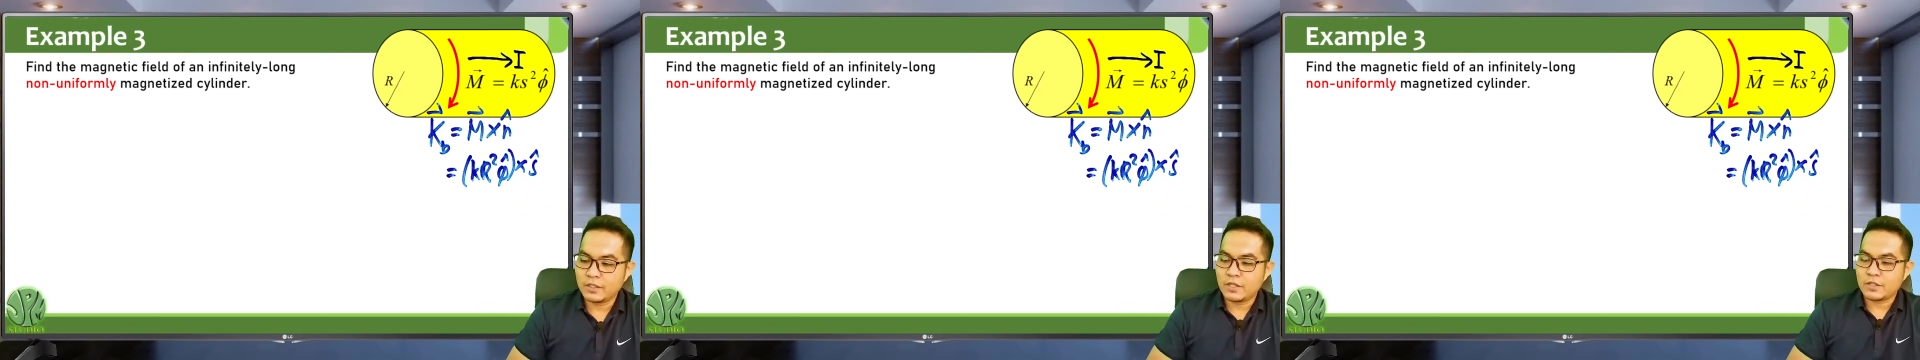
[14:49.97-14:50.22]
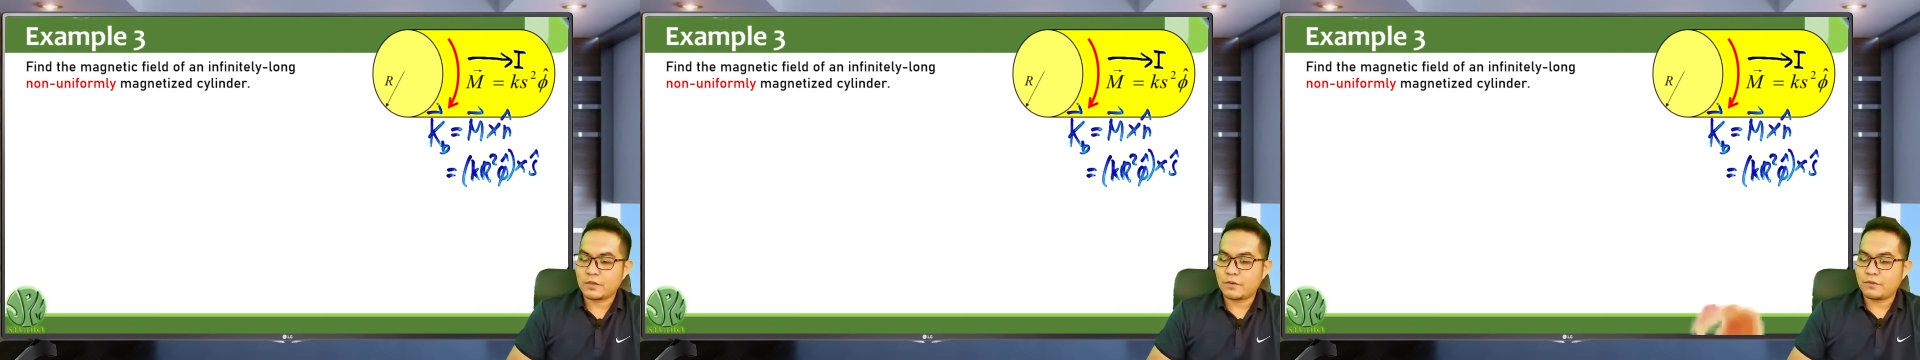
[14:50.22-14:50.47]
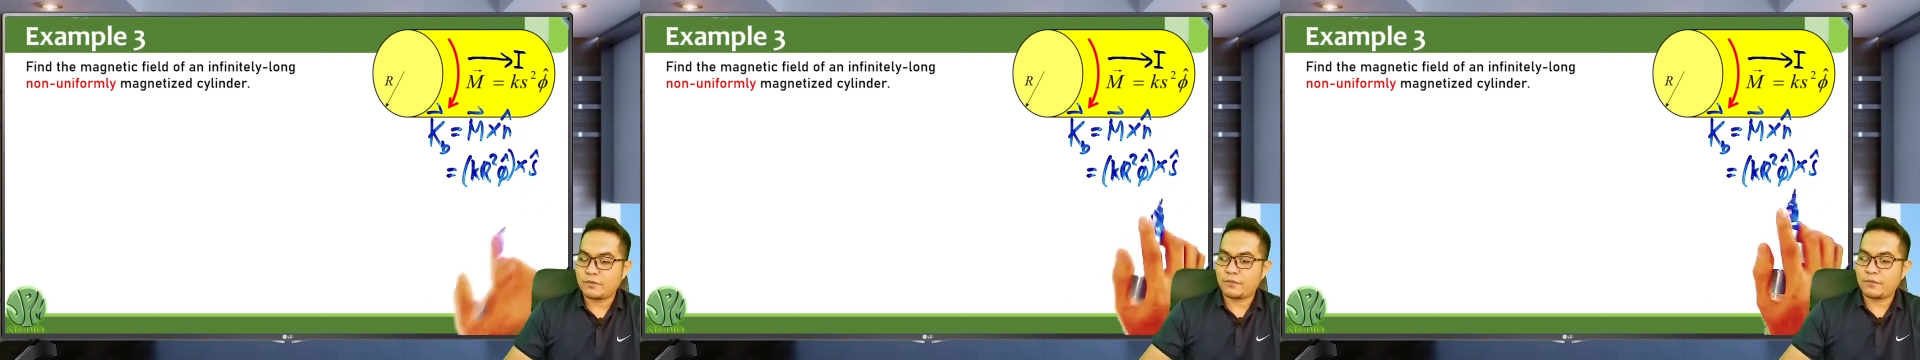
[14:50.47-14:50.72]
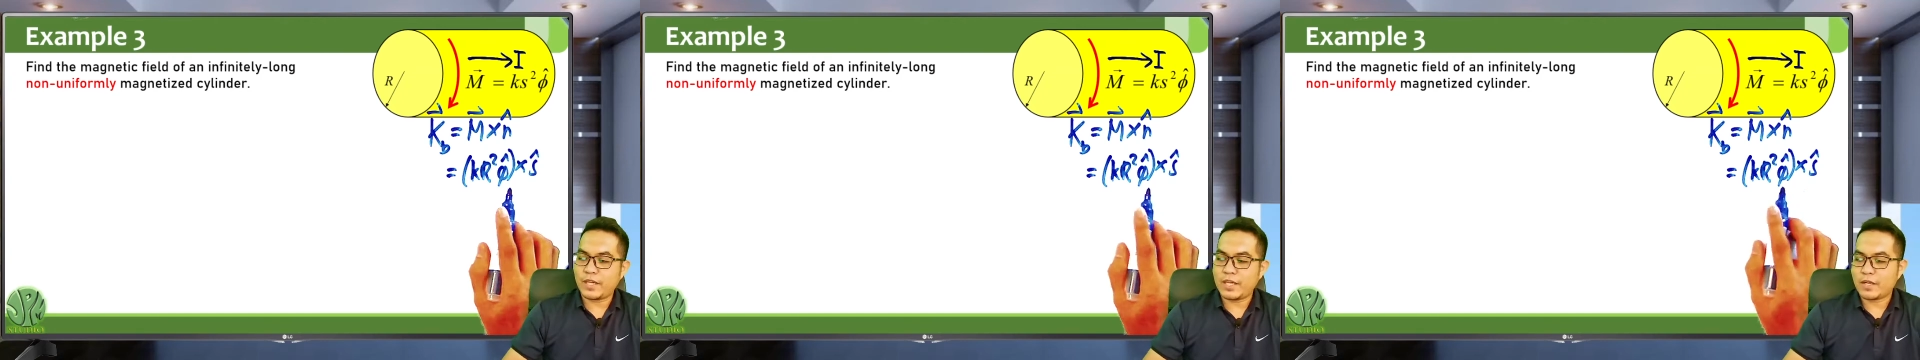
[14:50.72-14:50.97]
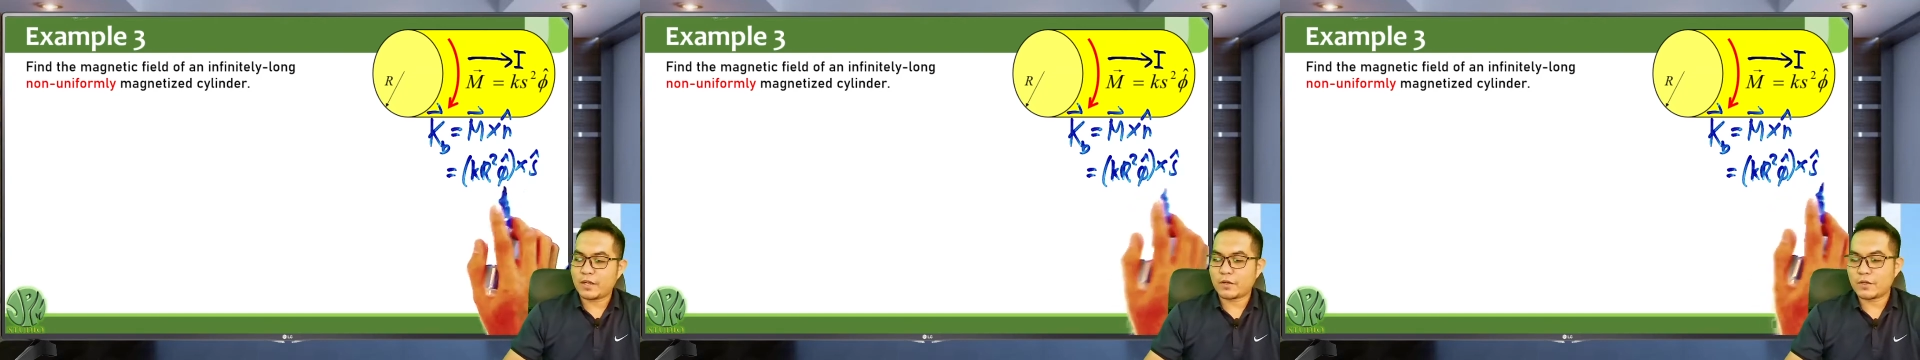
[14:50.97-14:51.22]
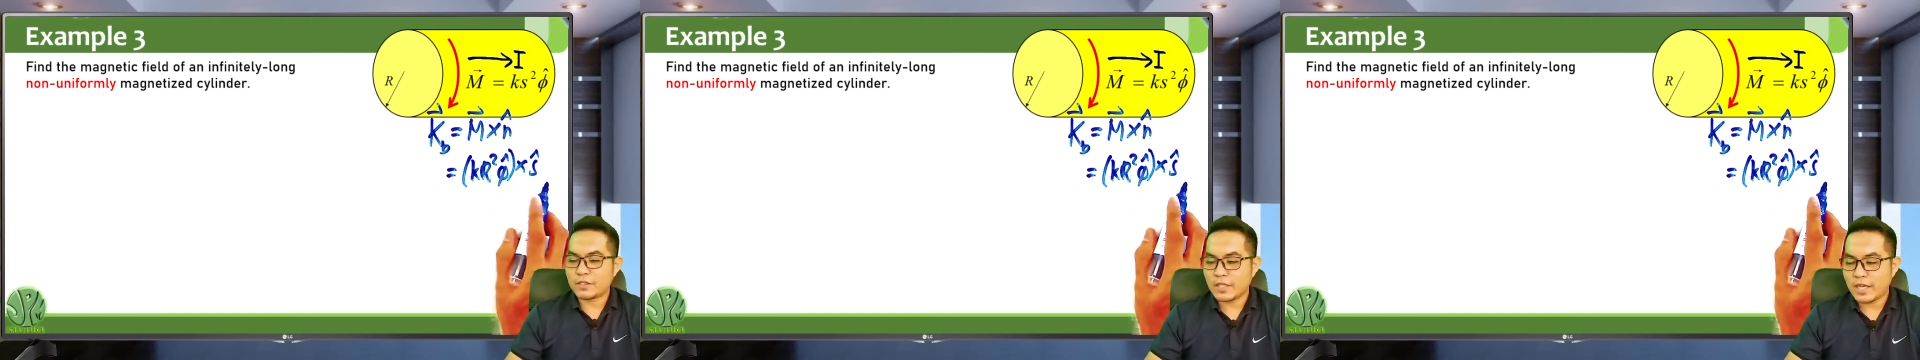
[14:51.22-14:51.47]
So phi
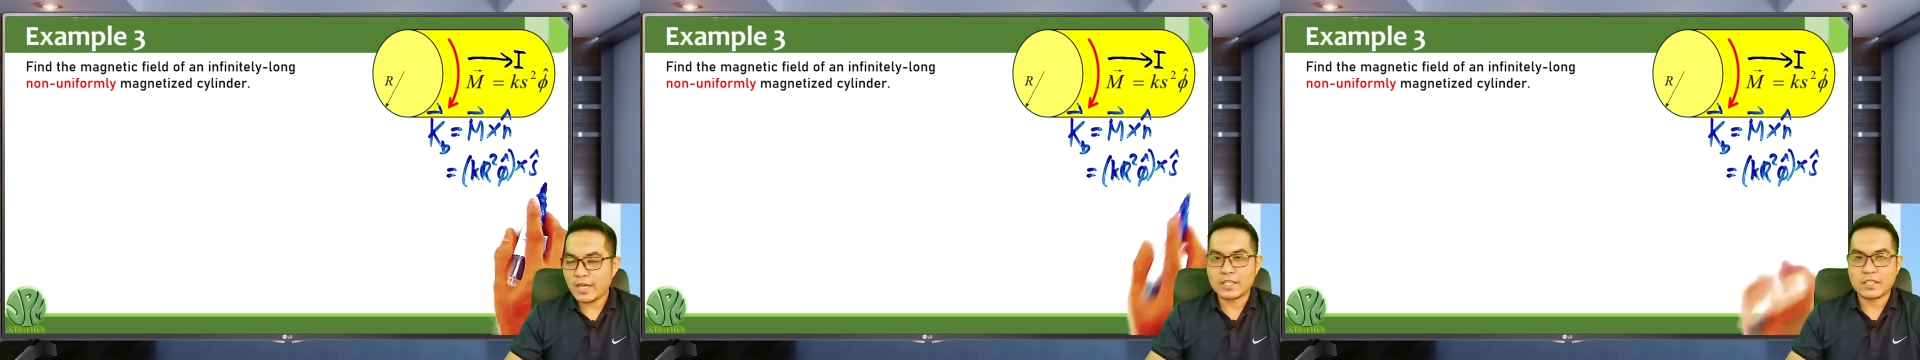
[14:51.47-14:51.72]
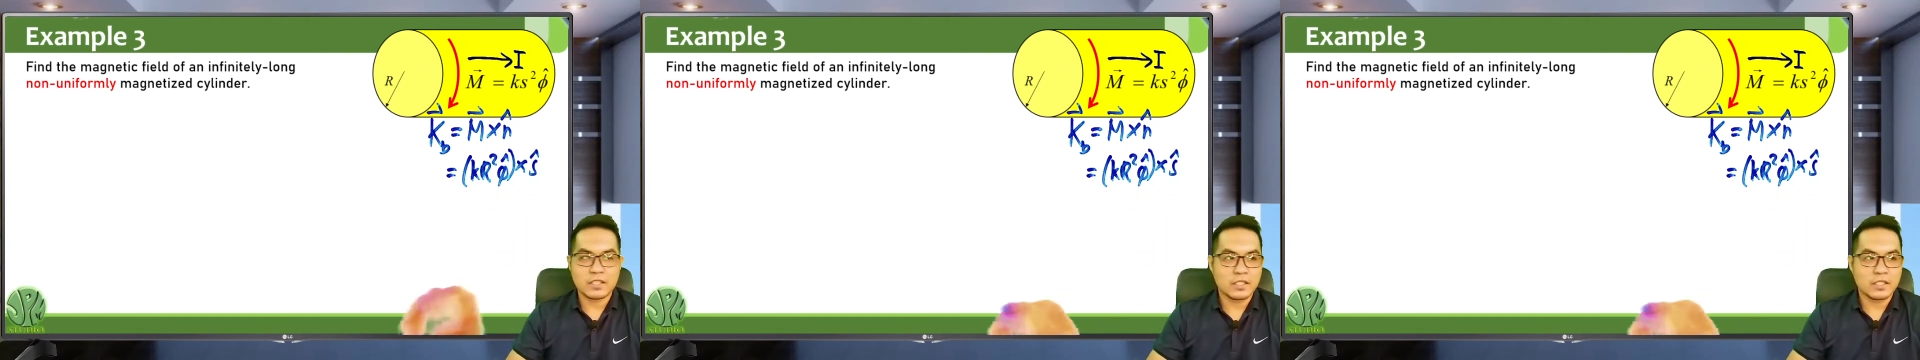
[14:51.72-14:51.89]
cross S,